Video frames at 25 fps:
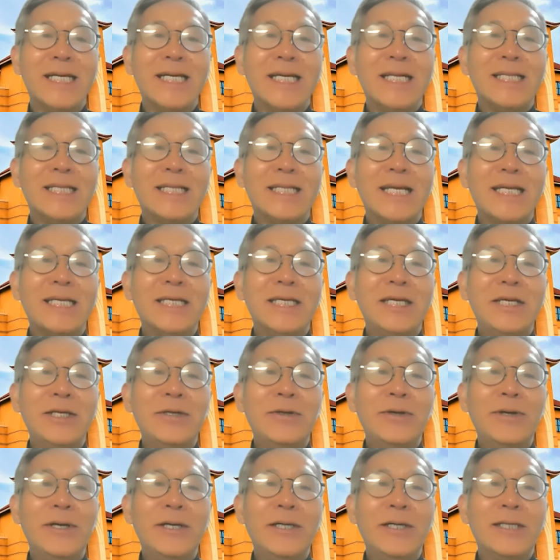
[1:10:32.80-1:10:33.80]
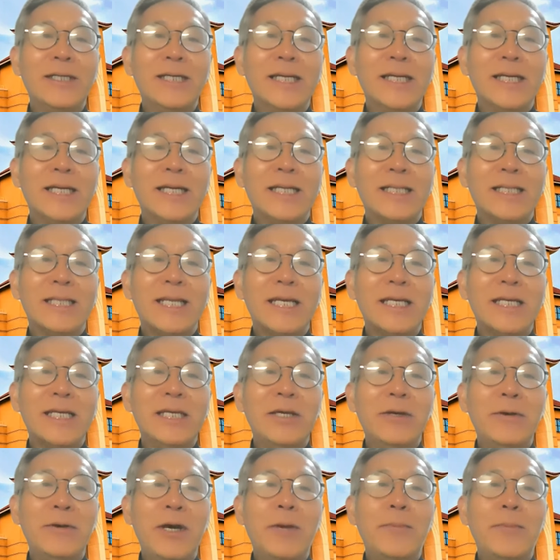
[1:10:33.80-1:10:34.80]
Doctor. Thank you. Thank
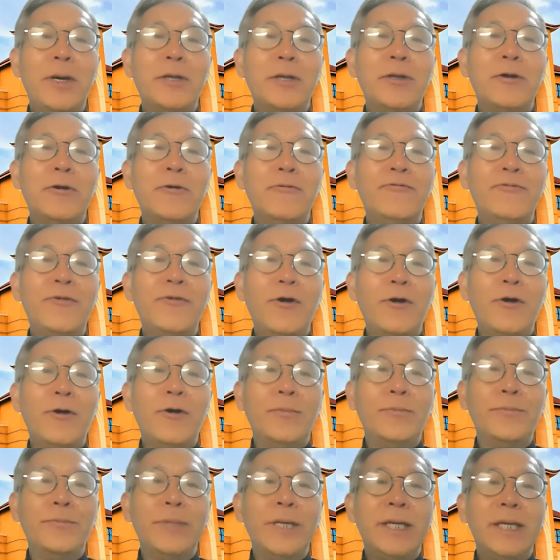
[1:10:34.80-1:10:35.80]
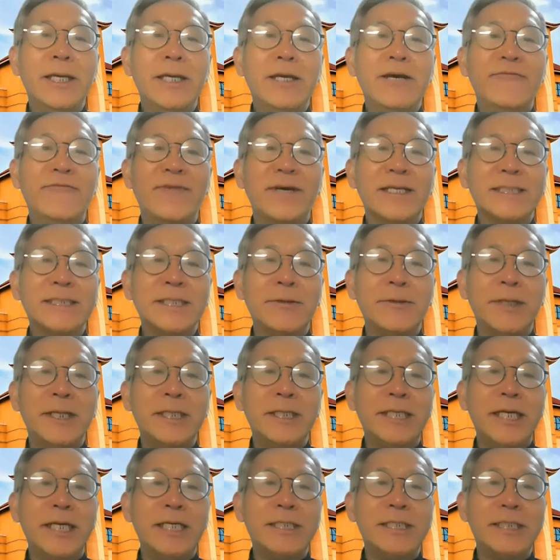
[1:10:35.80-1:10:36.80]
you, Abano, for being a
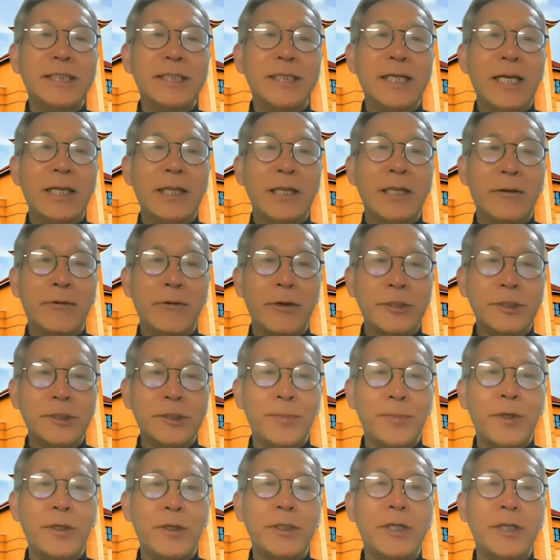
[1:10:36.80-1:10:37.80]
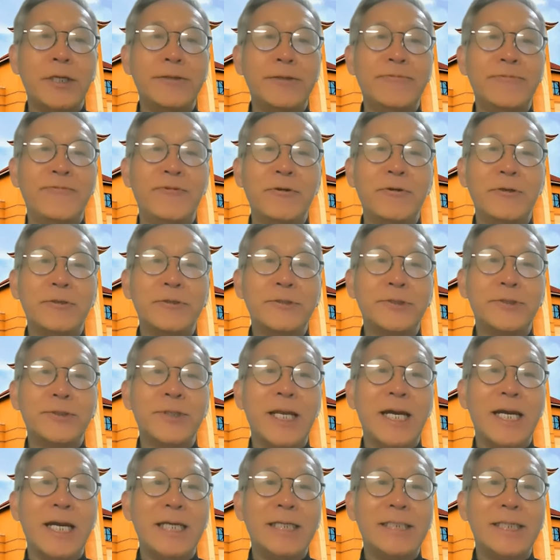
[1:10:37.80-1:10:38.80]
facilitator and the respondent for
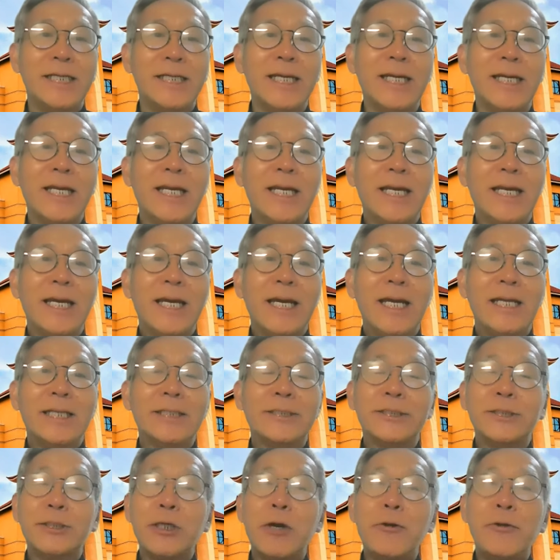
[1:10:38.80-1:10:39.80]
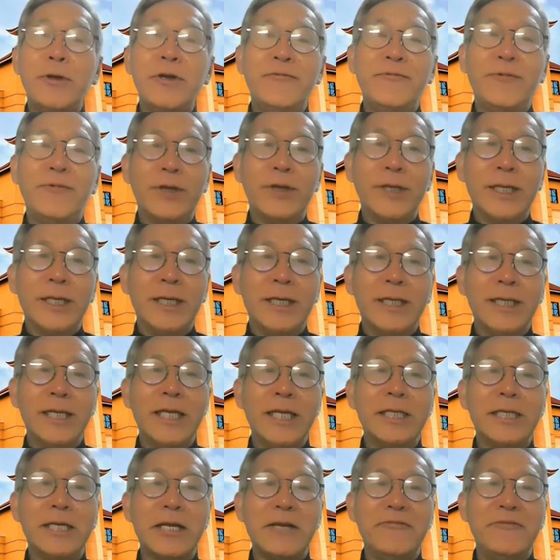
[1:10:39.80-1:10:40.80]
tonight. And sorry for the
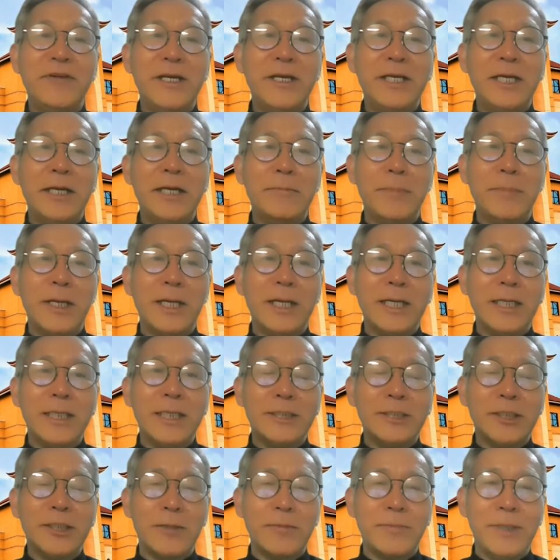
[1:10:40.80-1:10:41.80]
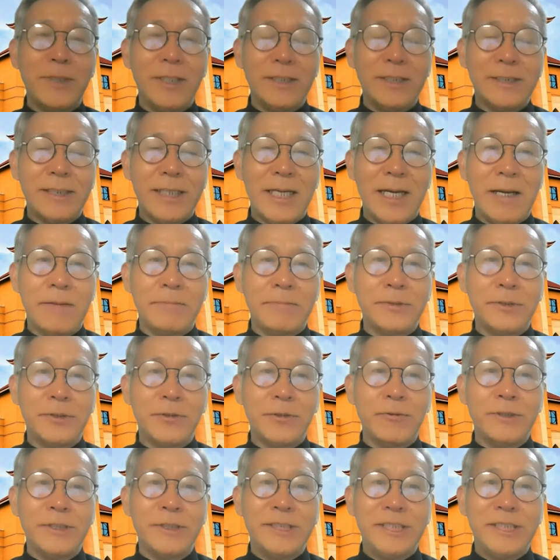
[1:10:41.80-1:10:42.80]
inconvenience because of the time
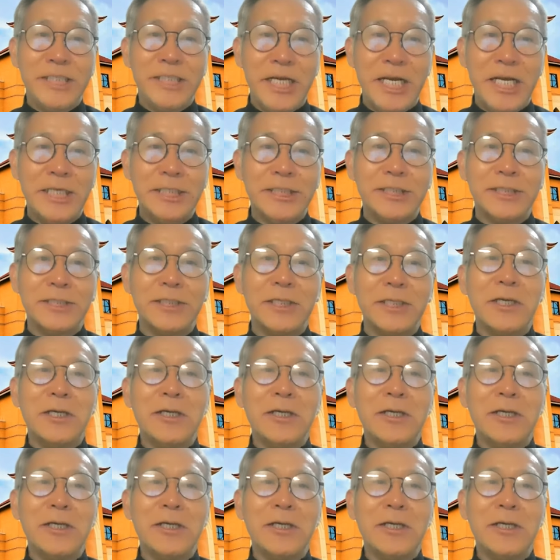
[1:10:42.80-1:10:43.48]
zone change.